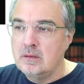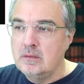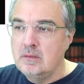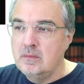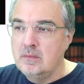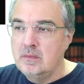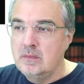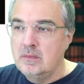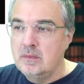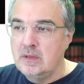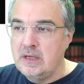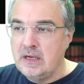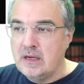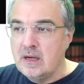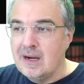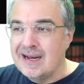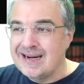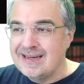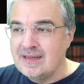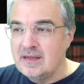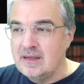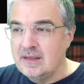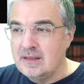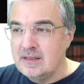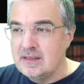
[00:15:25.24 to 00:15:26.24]

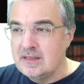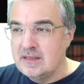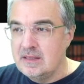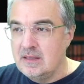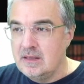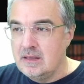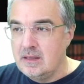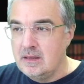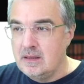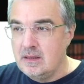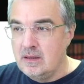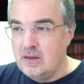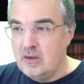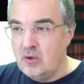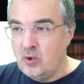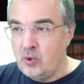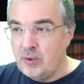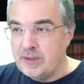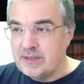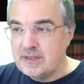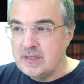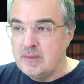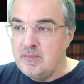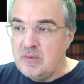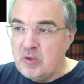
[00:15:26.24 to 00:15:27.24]
regarding this
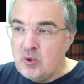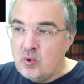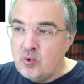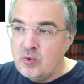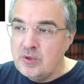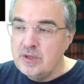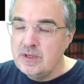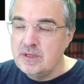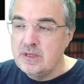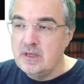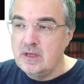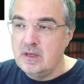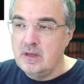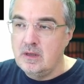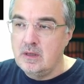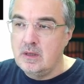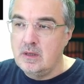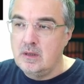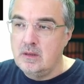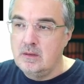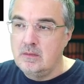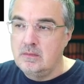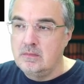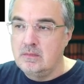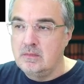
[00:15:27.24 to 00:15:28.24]
noise immunity.
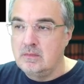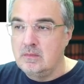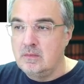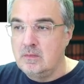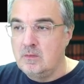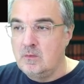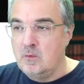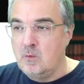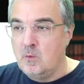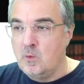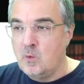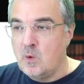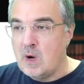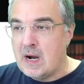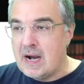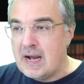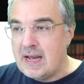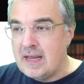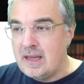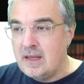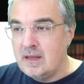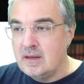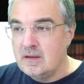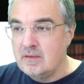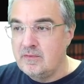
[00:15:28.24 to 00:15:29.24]

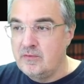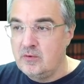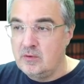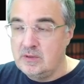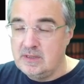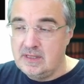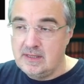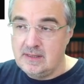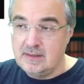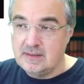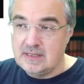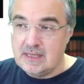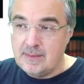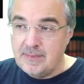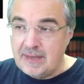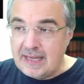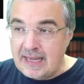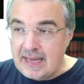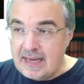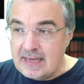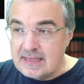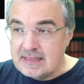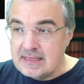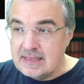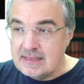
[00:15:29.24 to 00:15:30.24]
Why, for instance, in some
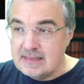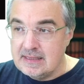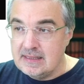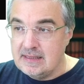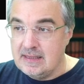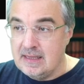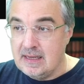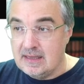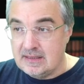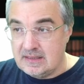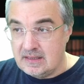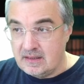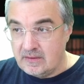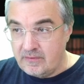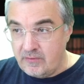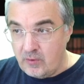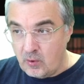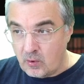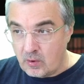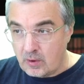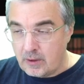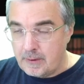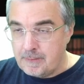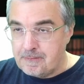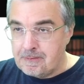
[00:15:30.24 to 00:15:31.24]
cases it doesn't
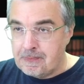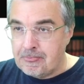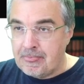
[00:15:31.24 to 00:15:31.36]
work.